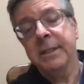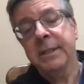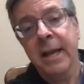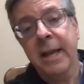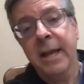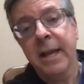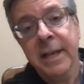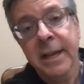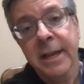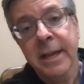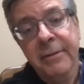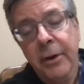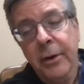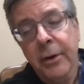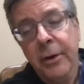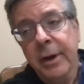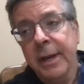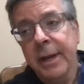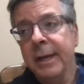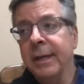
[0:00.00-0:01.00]
it sounds like a
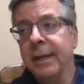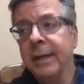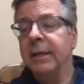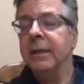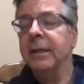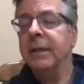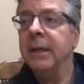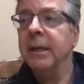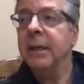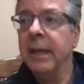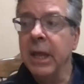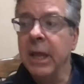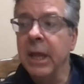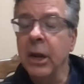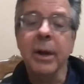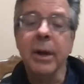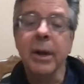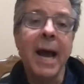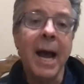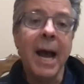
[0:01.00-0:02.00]
very, you
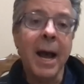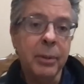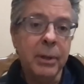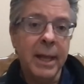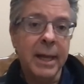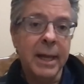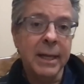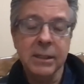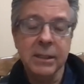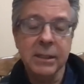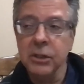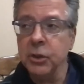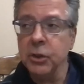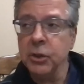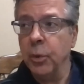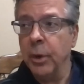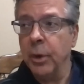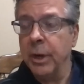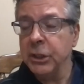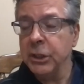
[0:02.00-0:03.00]
know, complex
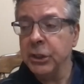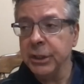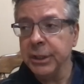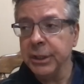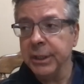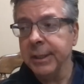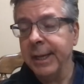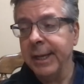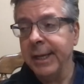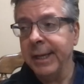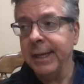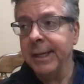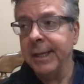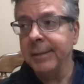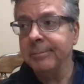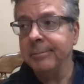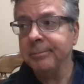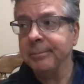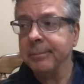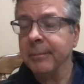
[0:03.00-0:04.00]
situation.
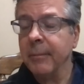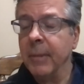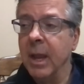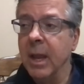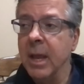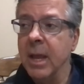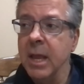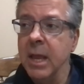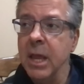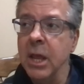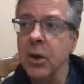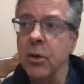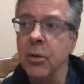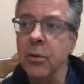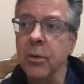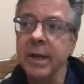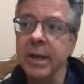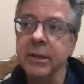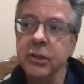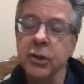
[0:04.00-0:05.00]
Um, you
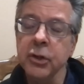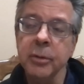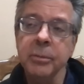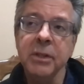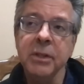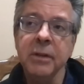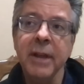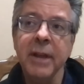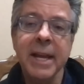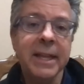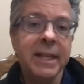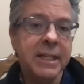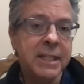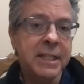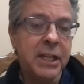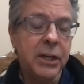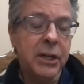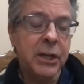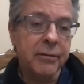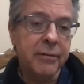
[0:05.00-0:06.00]
know, in terms of like the
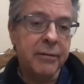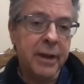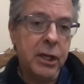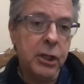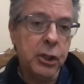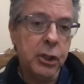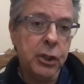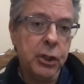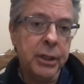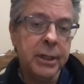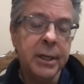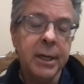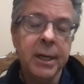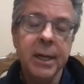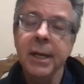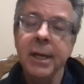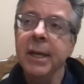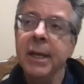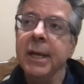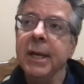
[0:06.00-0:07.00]
denervation
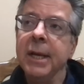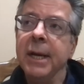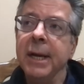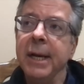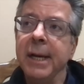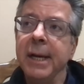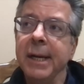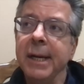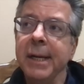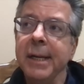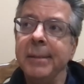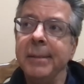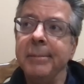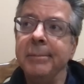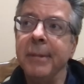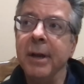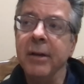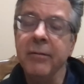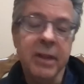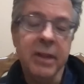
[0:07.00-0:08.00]

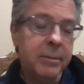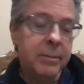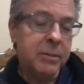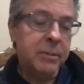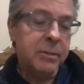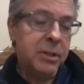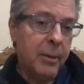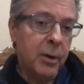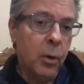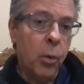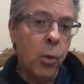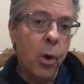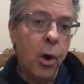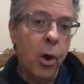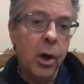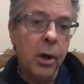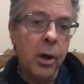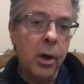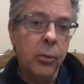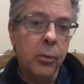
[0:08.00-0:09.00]
um, of the abdominal
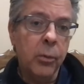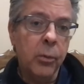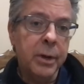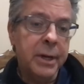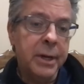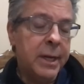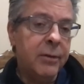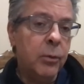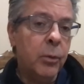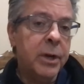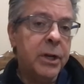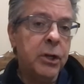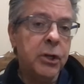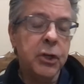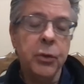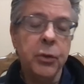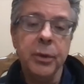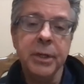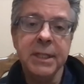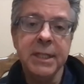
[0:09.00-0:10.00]
wall, when even when
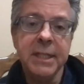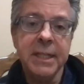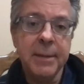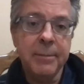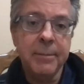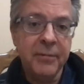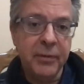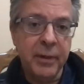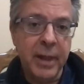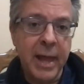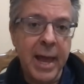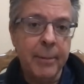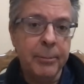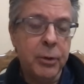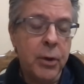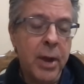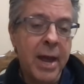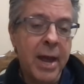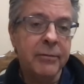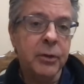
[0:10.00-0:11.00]
you do a DIEP flap,
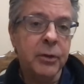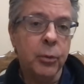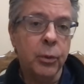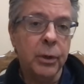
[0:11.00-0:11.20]
you have to